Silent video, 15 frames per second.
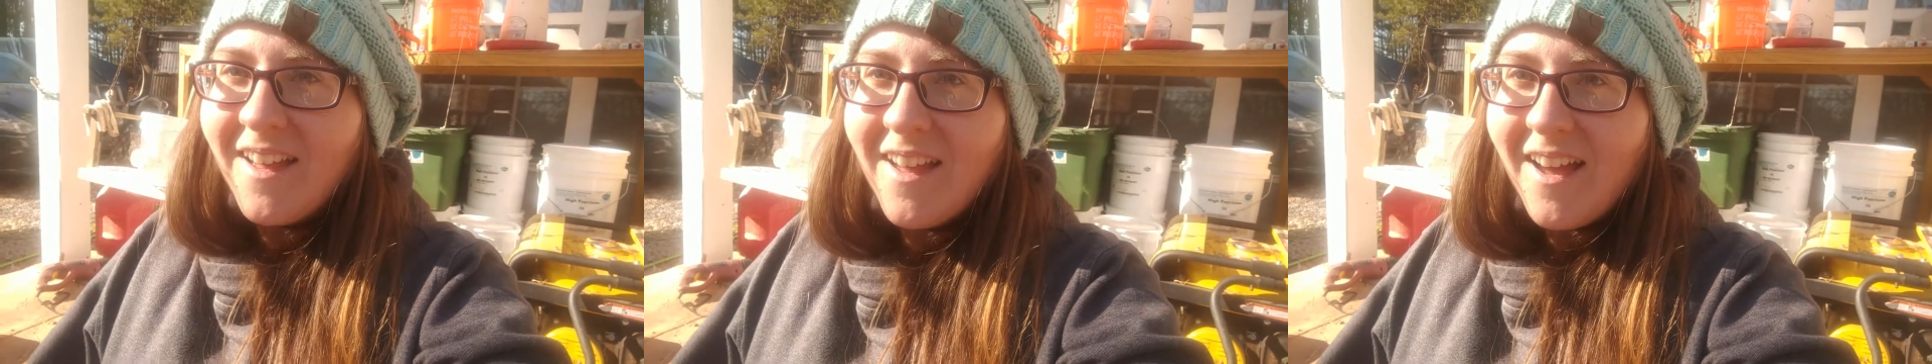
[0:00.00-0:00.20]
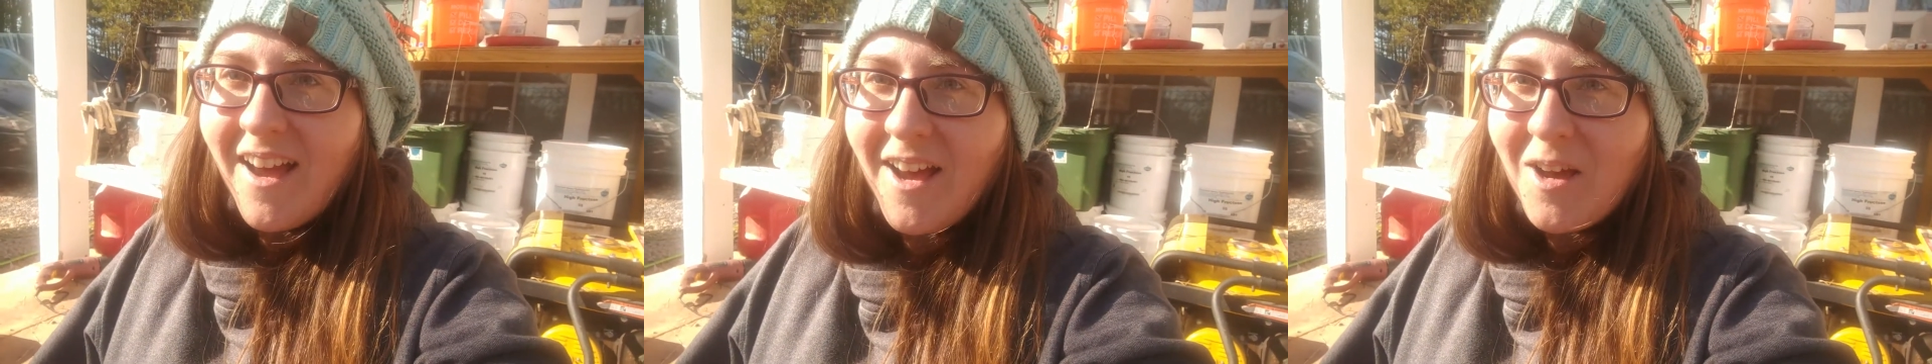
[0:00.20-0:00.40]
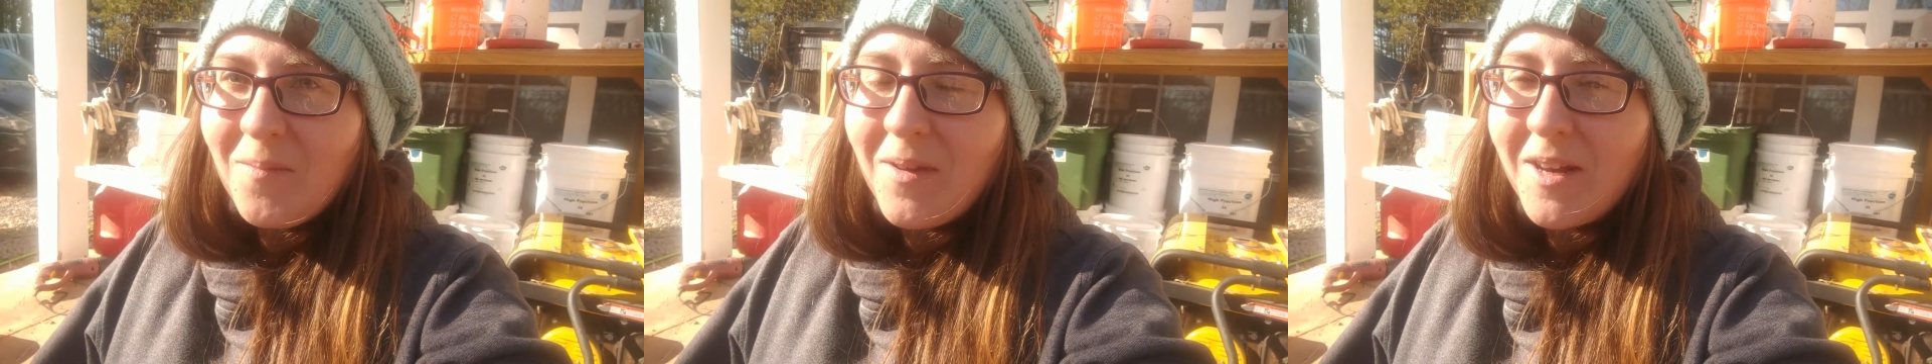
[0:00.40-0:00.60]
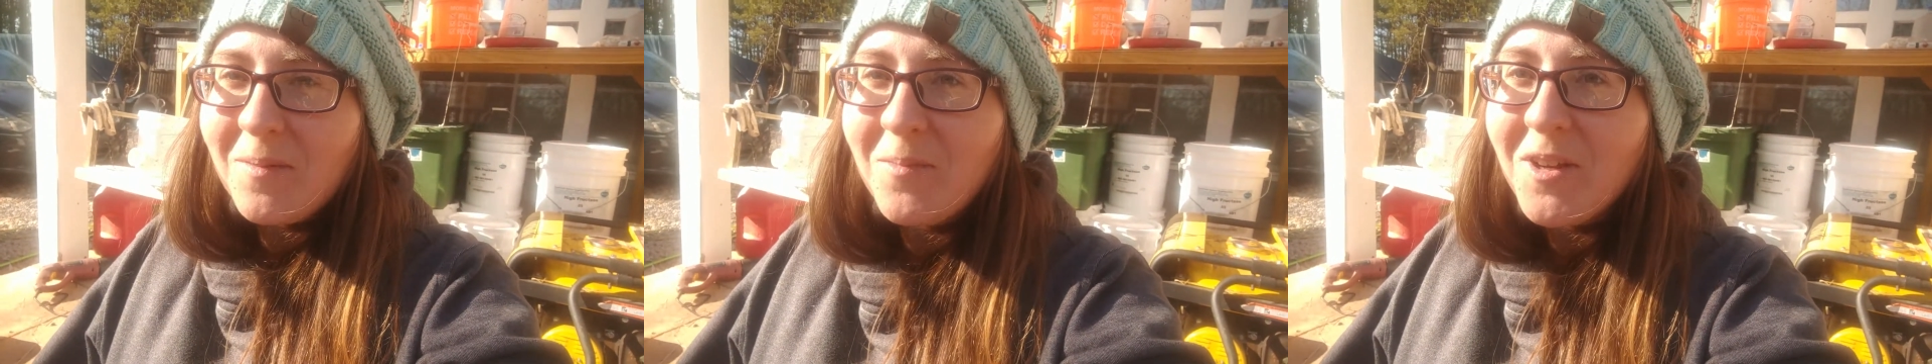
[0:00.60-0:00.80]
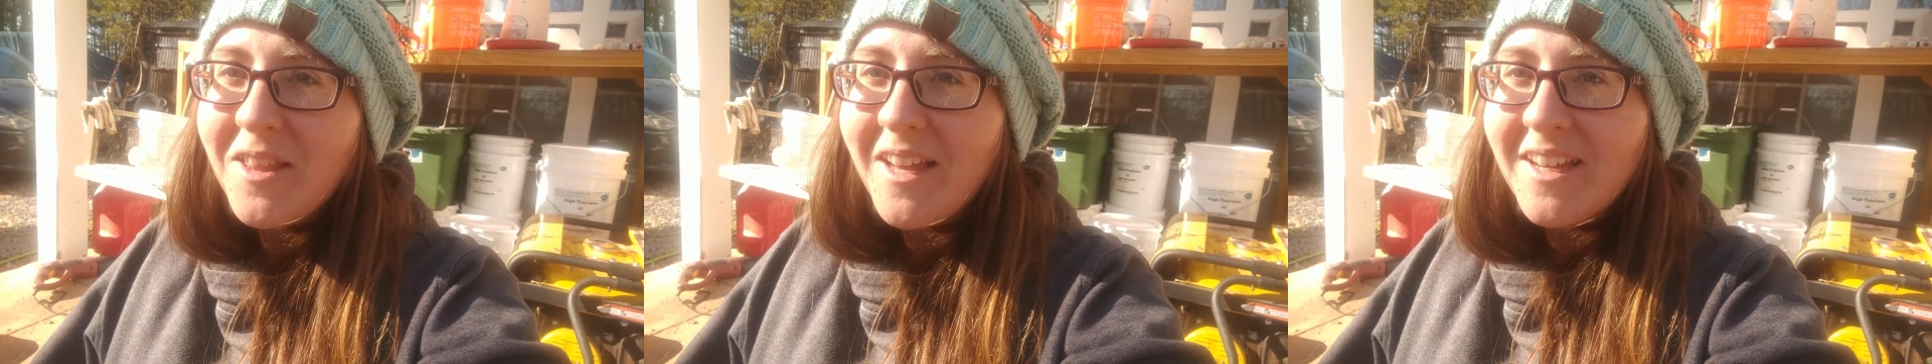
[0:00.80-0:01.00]
And I'm
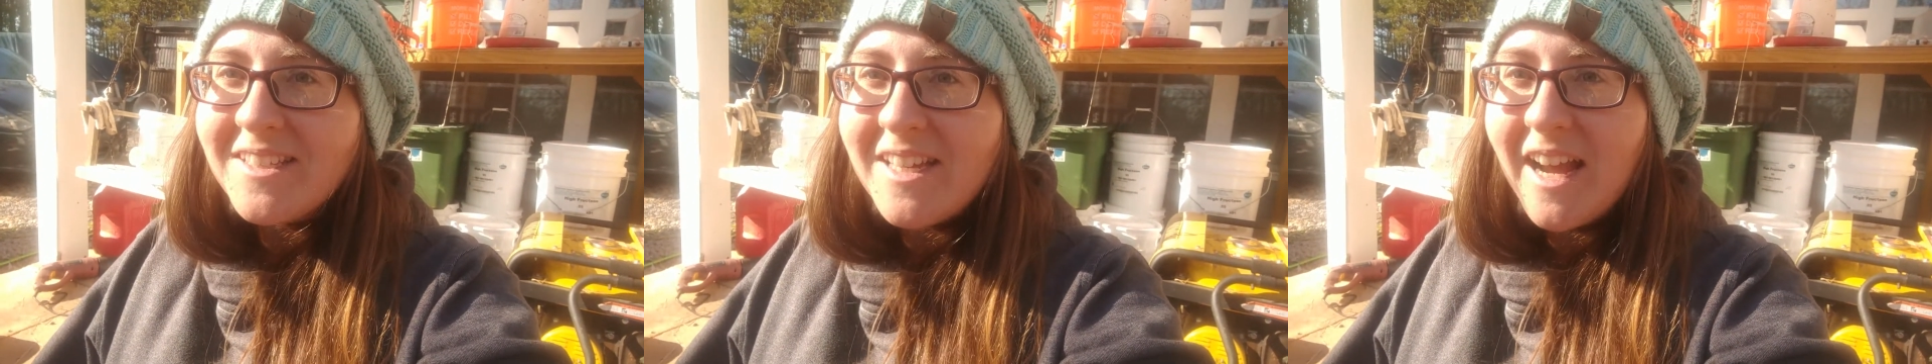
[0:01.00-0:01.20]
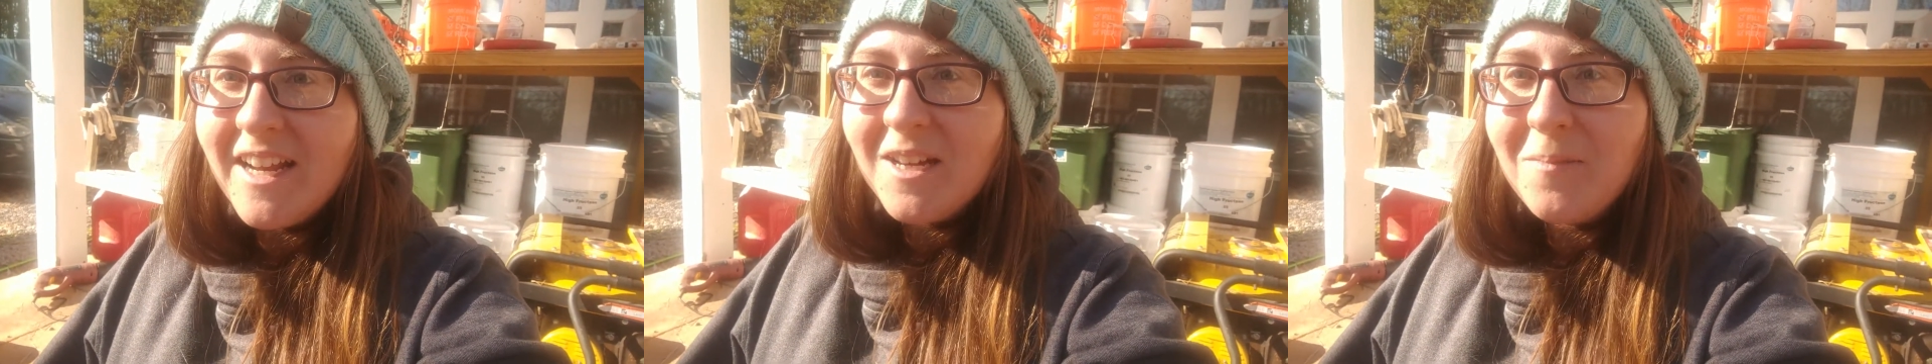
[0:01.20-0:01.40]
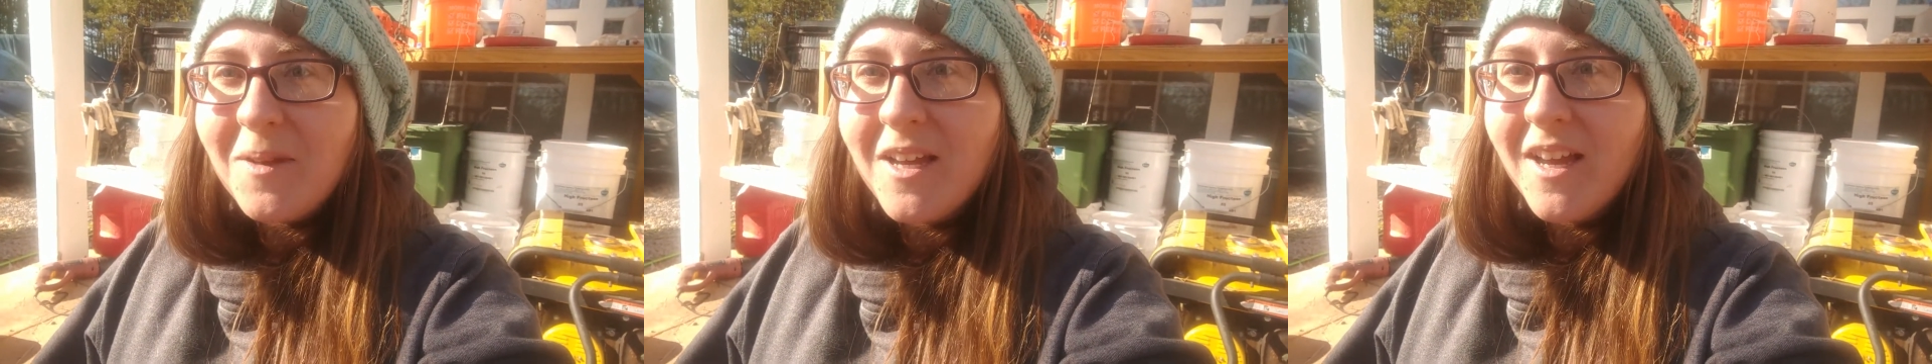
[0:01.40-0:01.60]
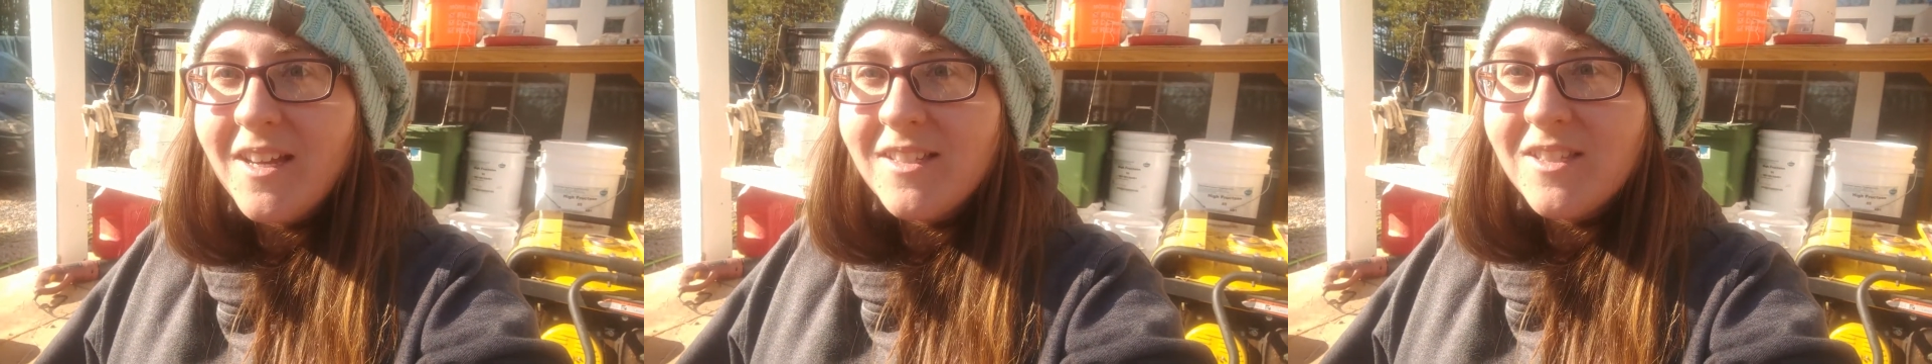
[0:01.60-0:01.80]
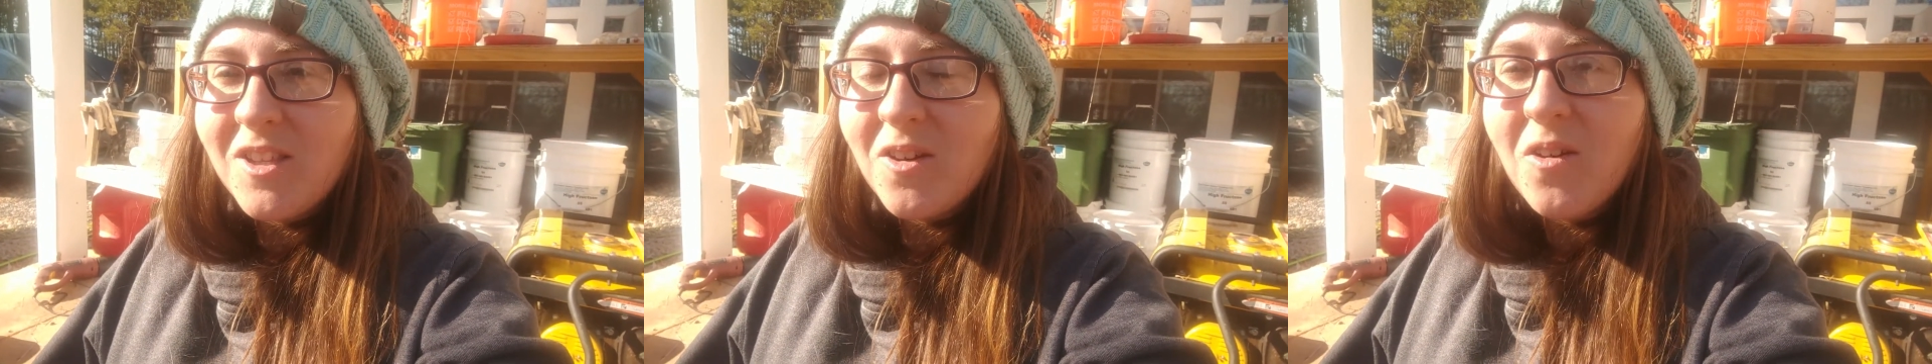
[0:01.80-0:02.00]
really excited
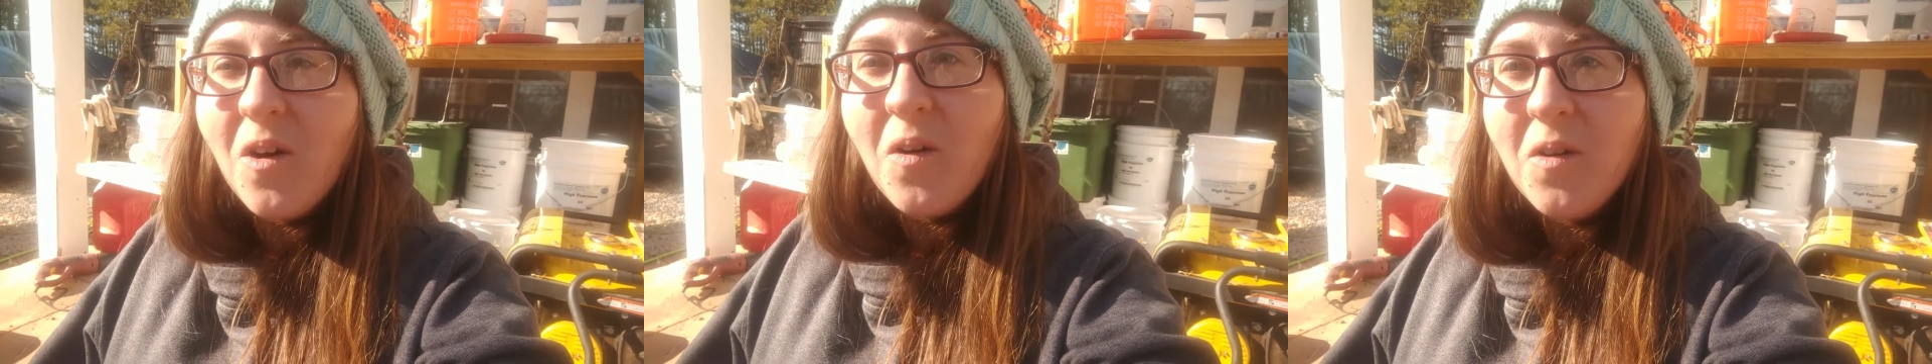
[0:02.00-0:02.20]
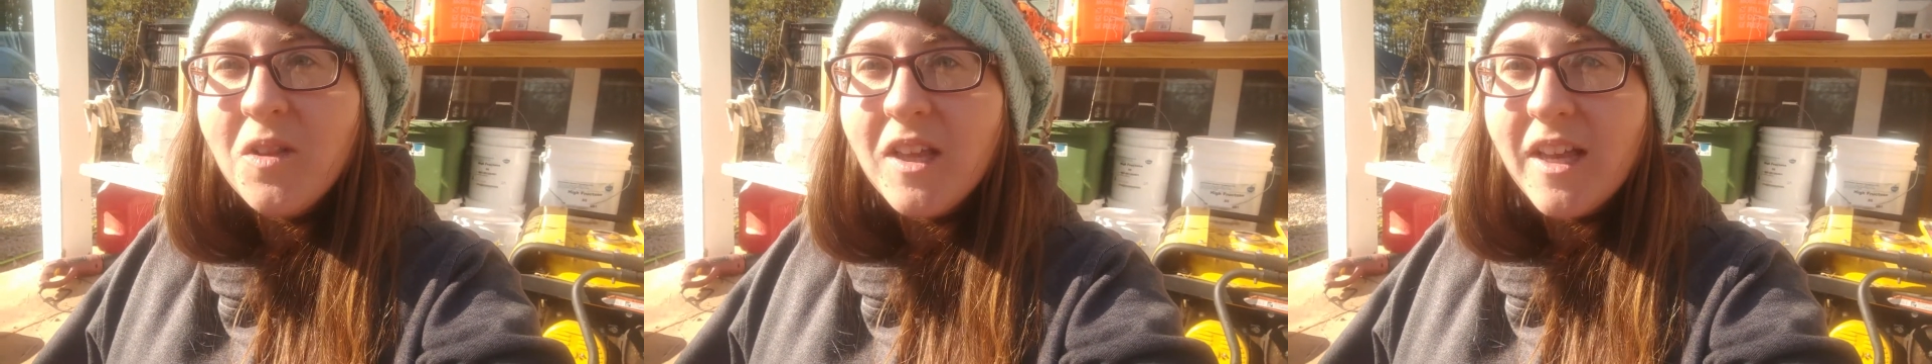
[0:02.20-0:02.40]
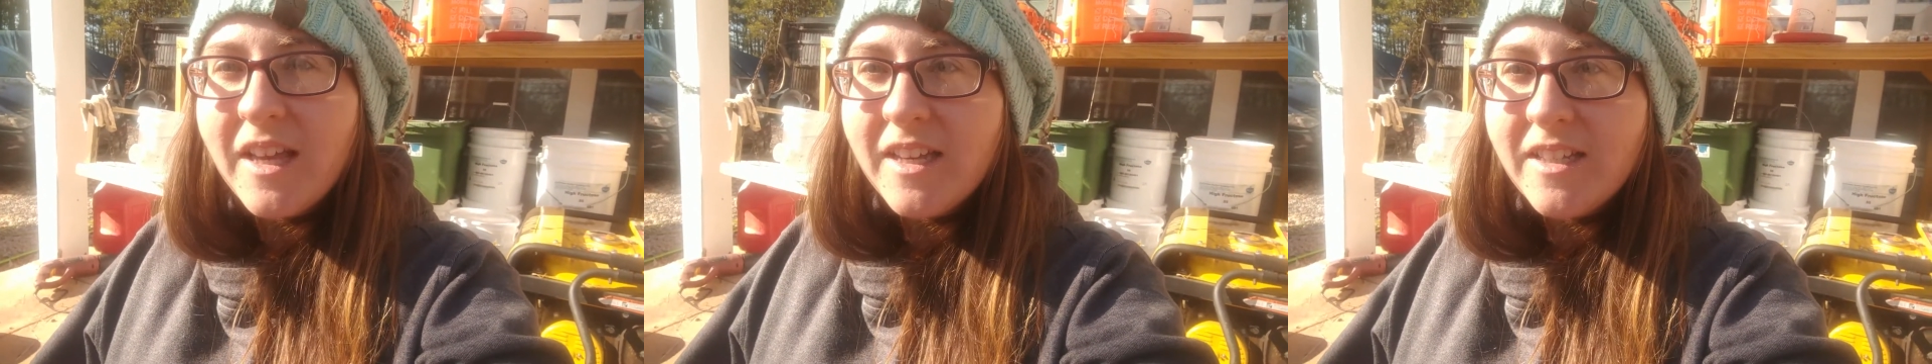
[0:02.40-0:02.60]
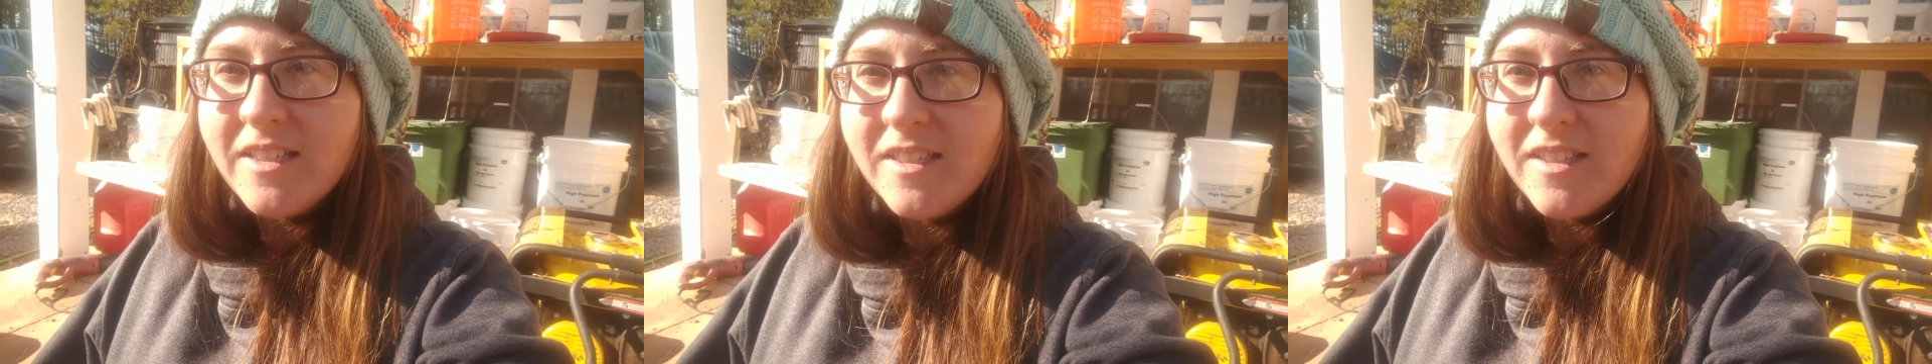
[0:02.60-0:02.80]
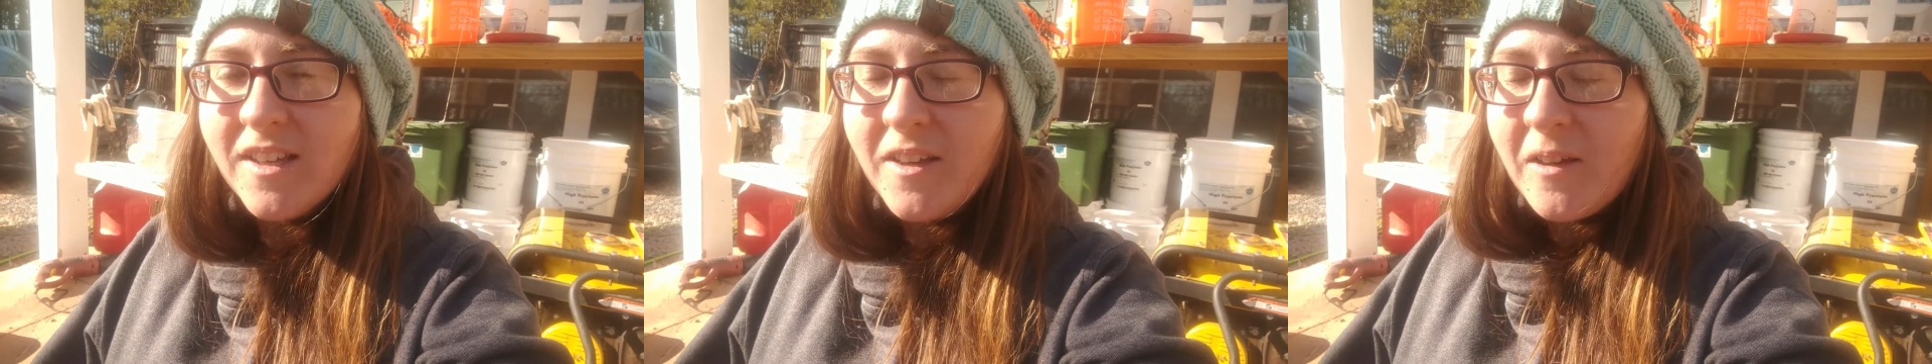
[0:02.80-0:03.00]
because the goal
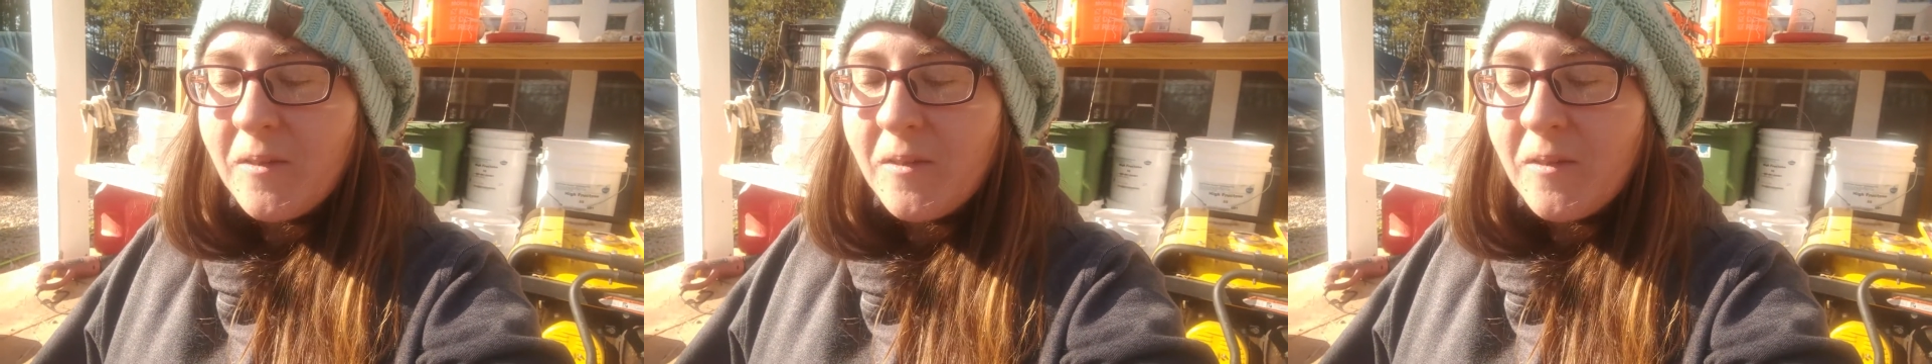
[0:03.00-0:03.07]
is